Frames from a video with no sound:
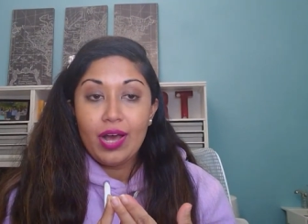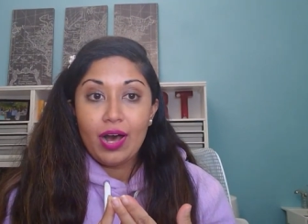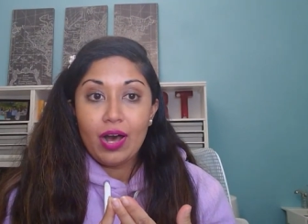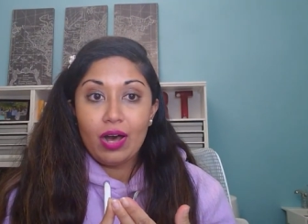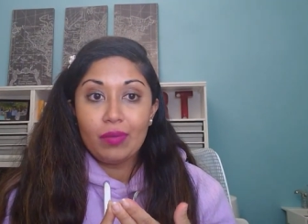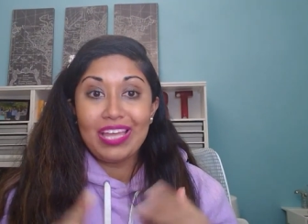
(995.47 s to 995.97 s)

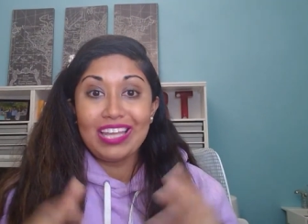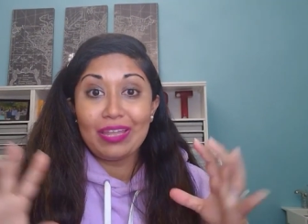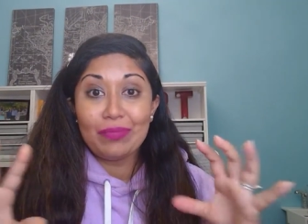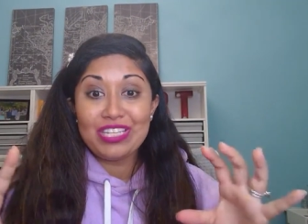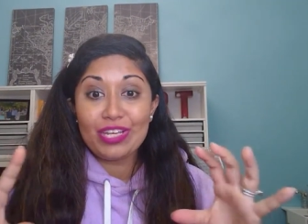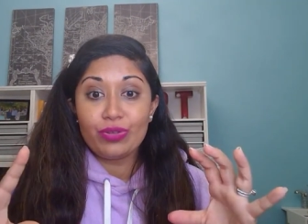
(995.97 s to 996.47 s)
Um, and let
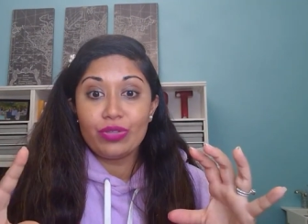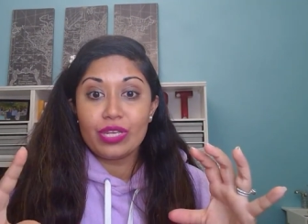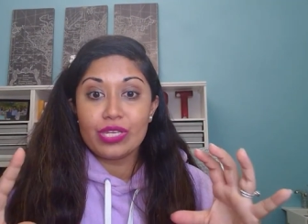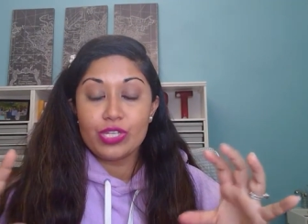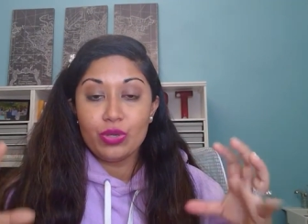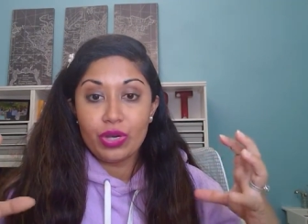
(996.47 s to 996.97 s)
me tell you
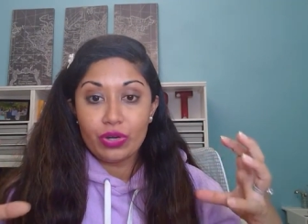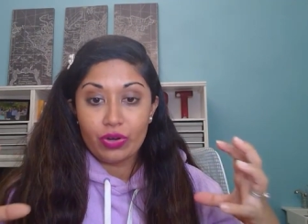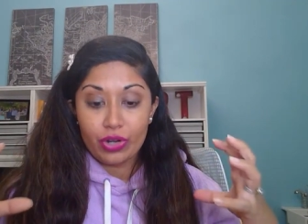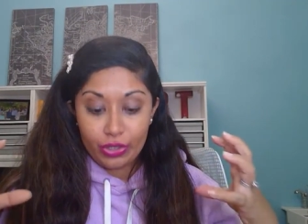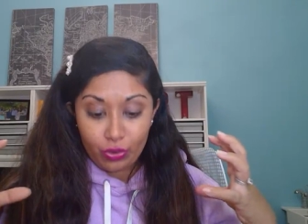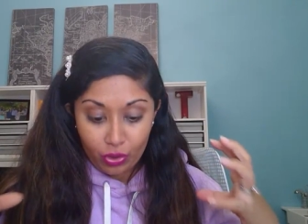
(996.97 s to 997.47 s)
this, you
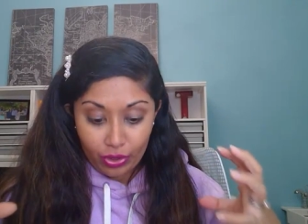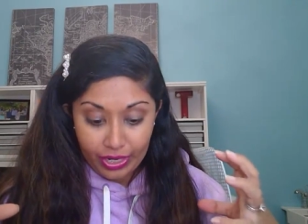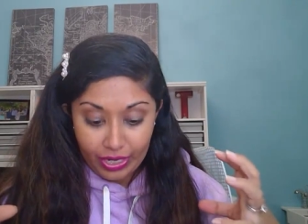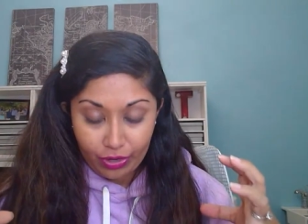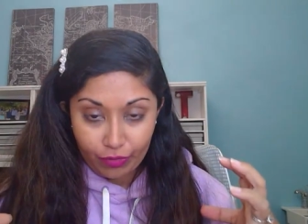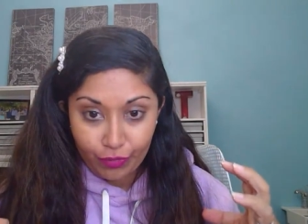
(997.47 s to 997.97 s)
hear, you heard it
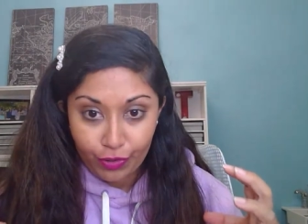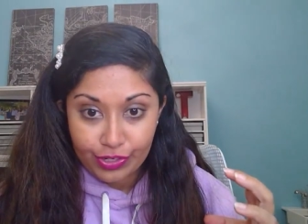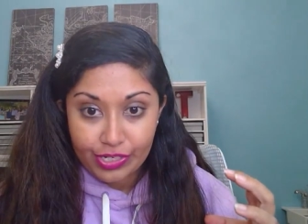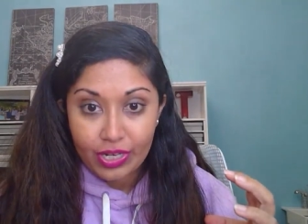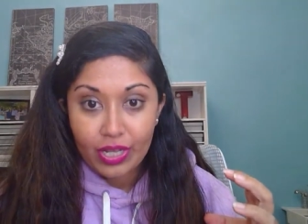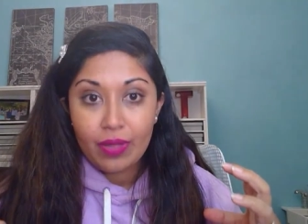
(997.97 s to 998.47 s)
here
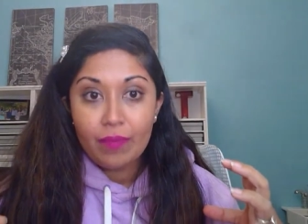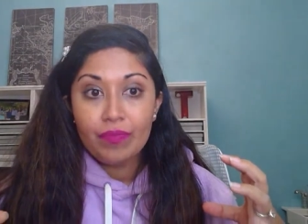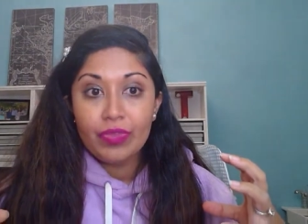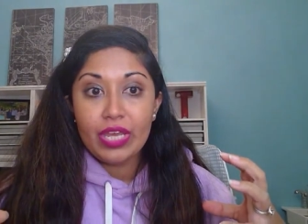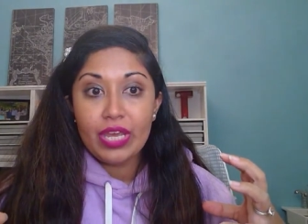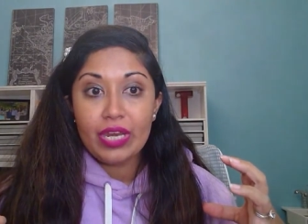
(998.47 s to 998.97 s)
first
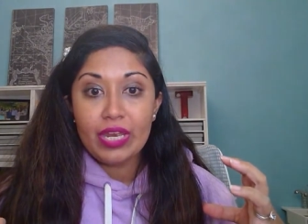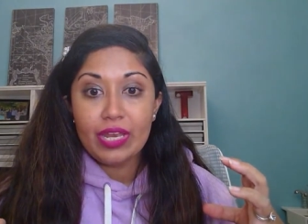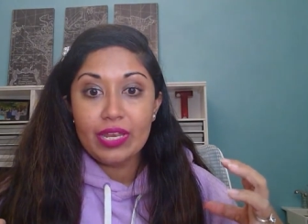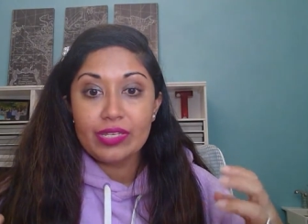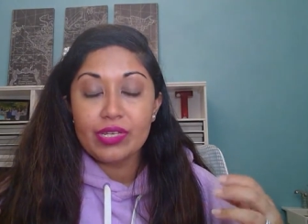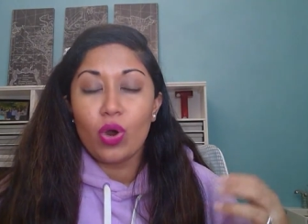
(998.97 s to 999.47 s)
it
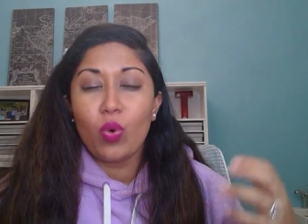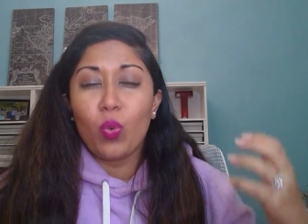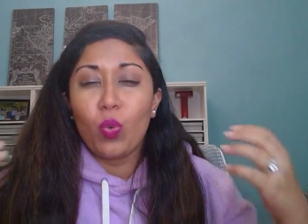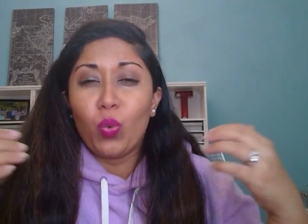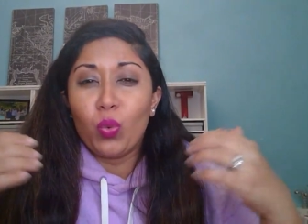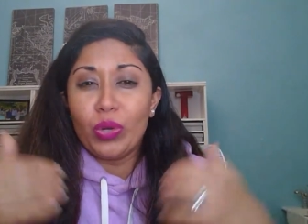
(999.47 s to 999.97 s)
is
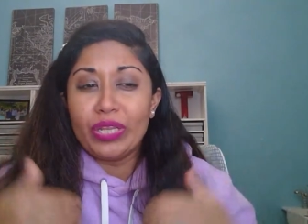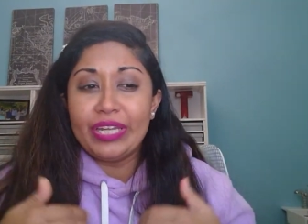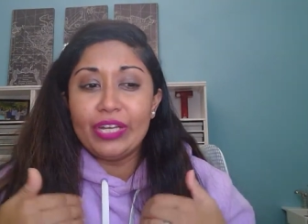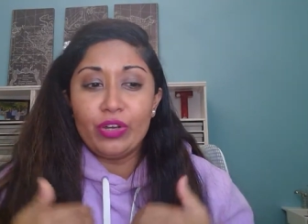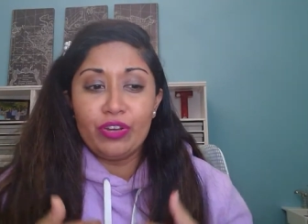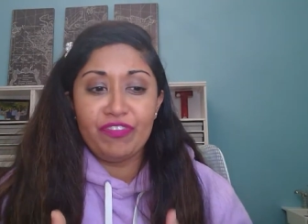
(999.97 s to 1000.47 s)

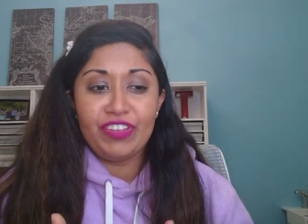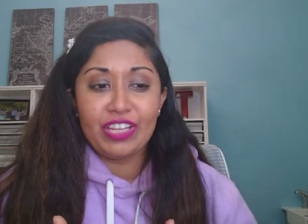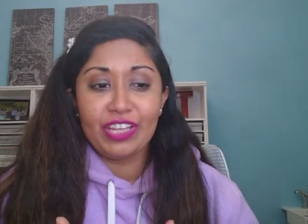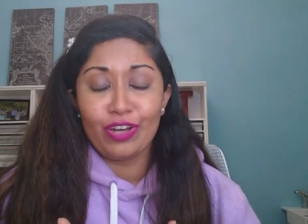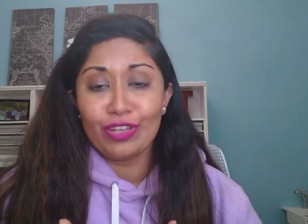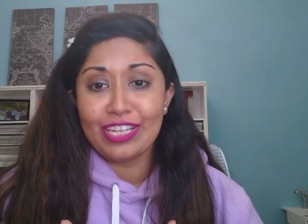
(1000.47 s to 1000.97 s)
really good
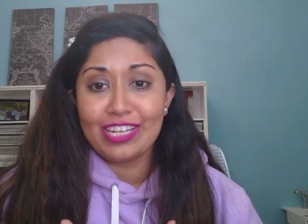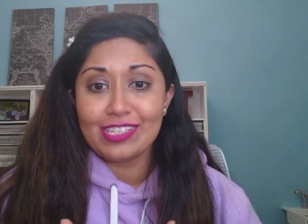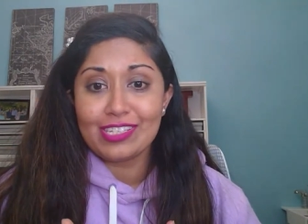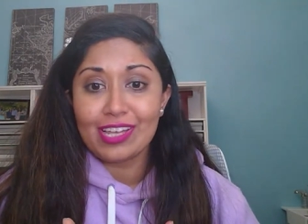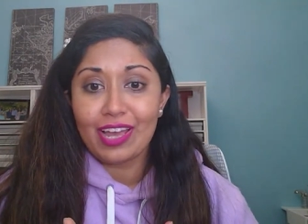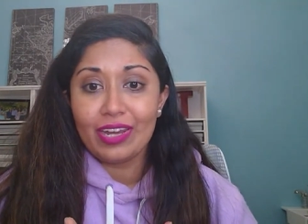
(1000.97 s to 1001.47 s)
feeling on the
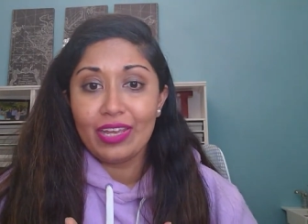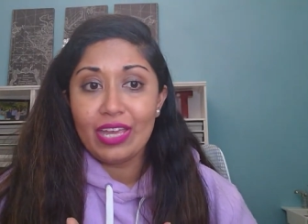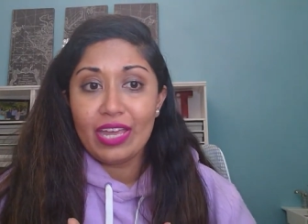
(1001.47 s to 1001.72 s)
inside.